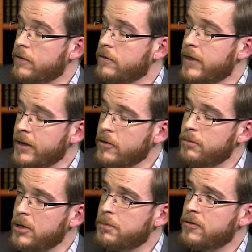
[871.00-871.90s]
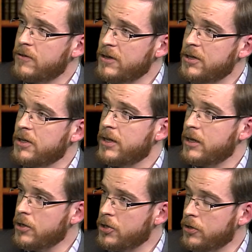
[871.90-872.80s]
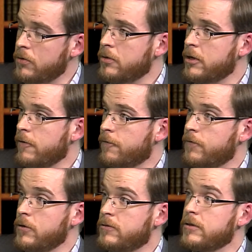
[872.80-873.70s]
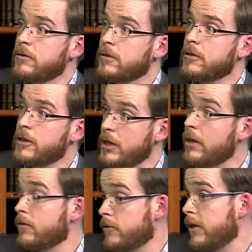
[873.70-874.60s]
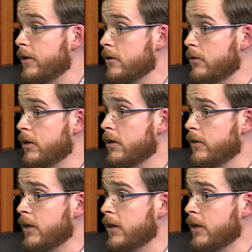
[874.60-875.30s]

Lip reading: That can be a particular issue if you didn't consent to that going on